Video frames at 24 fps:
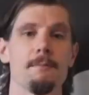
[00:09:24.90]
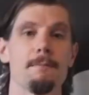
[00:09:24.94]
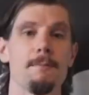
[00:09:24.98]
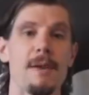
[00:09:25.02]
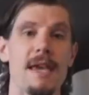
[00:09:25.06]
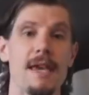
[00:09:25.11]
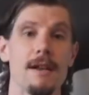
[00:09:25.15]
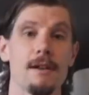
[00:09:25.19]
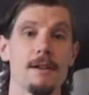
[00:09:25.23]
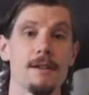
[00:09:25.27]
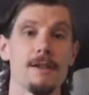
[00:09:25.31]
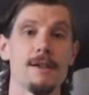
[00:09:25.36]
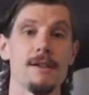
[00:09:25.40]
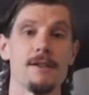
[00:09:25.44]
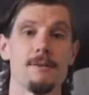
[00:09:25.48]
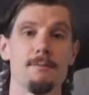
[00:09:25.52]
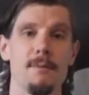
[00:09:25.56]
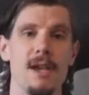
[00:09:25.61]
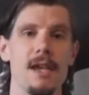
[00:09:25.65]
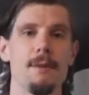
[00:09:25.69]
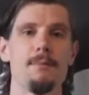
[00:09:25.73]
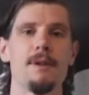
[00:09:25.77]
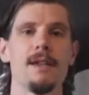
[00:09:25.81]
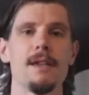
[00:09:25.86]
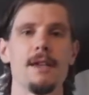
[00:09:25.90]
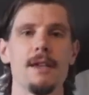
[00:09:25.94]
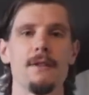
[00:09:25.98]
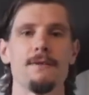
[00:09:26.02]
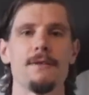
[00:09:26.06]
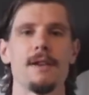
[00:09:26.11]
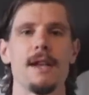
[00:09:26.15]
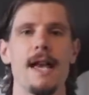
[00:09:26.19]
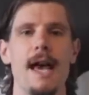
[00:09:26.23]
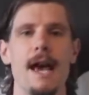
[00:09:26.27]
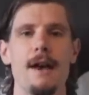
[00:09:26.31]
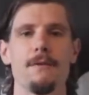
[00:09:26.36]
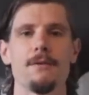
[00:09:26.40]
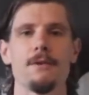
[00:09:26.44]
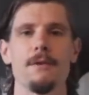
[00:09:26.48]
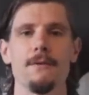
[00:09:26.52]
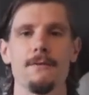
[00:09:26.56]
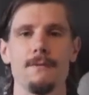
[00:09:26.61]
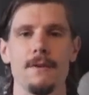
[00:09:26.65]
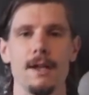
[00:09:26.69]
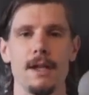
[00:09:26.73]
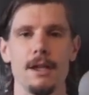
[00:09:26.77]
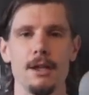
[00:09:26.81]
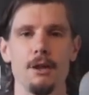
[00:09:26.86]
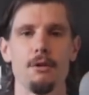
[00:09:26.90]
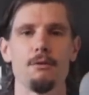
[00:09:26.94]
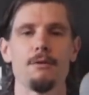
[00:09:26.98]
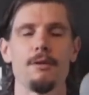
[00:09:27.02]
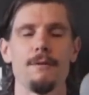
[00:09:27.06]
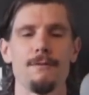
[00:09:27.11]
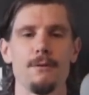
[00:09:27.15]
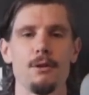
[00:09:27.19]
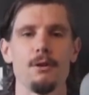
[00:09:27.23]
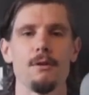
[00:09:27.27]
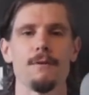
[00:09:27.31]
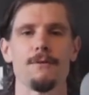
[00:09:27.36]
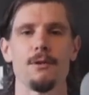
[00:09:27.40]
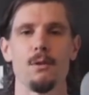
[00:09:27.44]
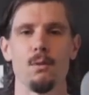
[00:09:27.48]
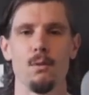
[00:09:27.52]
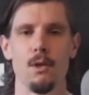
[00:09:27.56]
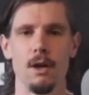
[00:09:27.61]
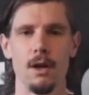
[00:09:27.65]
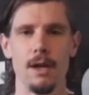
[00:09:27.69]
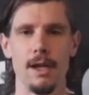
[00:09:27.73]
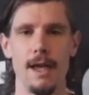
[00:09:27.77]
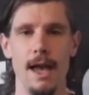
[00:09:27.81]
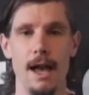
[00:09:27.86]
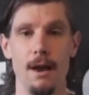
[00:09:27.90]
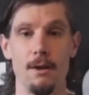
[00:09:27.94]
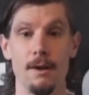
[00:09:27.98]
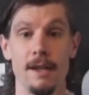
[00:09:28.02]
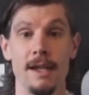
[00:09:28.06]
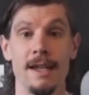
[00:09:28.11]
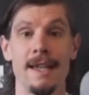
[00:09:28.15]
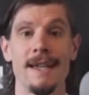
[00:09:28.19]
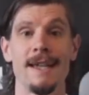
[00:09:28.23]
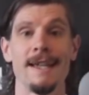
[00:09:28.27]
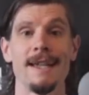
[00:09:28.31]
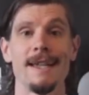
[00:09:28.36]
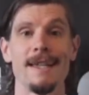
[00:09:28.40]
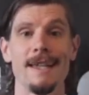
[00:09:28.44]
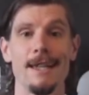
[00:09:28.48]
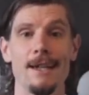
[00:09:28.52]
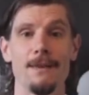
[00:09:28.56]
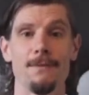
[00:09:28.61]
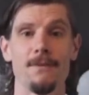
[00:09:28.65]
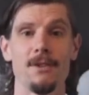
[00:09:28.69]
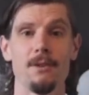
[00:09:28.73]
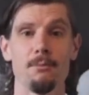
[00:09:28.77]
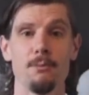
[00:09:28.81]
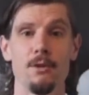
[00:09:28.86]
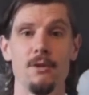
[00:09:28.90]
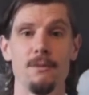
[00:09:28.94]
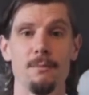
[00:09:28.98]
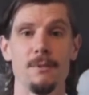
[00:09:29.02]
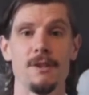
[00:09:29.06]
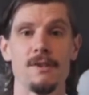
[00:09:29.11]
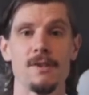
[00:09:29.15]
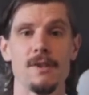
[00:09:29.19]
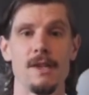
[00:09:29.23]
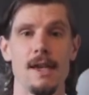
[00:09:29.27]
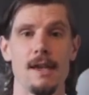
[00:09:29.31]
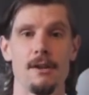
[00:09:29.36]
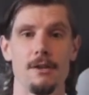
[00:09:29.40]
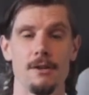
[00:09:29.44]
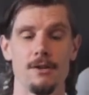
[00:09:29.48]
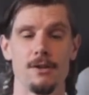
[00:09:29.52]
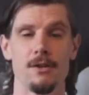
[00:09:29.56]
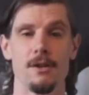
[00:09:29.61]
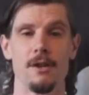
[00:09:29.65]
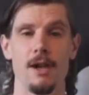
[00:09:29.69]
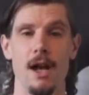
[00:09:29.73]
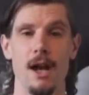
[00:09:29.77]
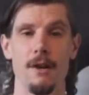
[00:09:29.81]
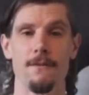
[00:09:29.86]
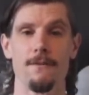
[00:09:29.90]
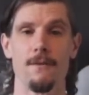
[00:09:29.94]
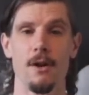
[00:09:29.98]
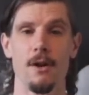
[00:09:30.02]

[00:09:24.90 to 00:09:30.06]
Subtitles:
Penalties may be given after video review of your workout if the movement standards are not